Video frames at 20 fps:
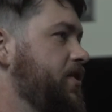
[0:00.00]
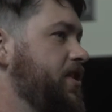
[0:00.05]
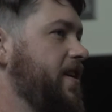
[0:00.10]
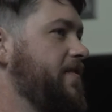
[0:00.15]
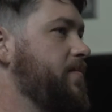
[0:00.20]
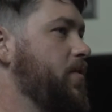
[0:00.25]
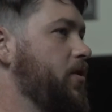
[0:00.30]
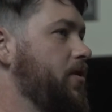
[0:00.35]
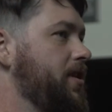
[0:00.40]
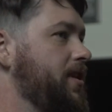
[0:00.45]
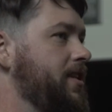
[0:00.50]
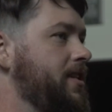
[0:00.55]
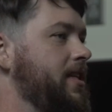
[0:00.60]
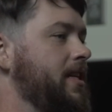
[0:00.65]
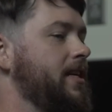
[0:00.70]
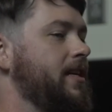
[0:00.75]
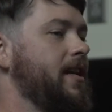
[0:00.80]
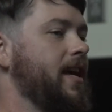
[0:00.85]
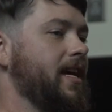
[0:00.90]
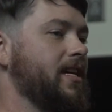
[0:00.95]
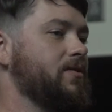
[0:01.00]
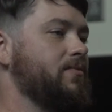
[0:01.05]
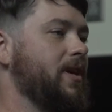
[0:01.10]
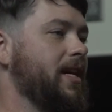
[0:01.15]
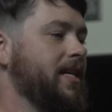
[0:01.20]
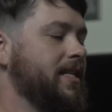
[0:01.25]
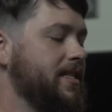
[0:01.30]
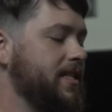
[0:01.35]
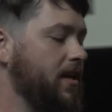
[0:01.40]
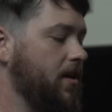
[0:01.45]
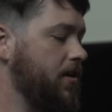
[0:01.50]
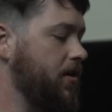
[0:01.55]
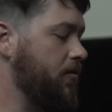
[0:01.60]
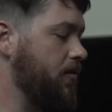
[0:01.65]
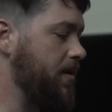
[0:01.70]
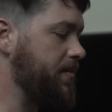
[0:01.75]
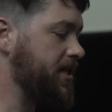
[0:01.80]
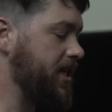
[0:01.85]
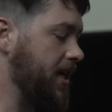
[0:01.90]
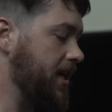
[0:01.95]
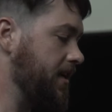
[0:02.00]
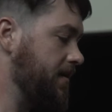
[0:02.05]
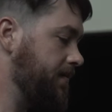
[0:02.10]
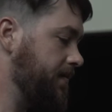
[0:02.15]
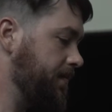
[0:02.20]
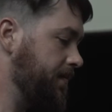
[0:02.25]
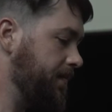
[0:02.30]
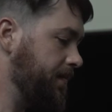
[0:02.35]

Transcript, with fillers: Jeff Bowen did X, Y, and Z on your website.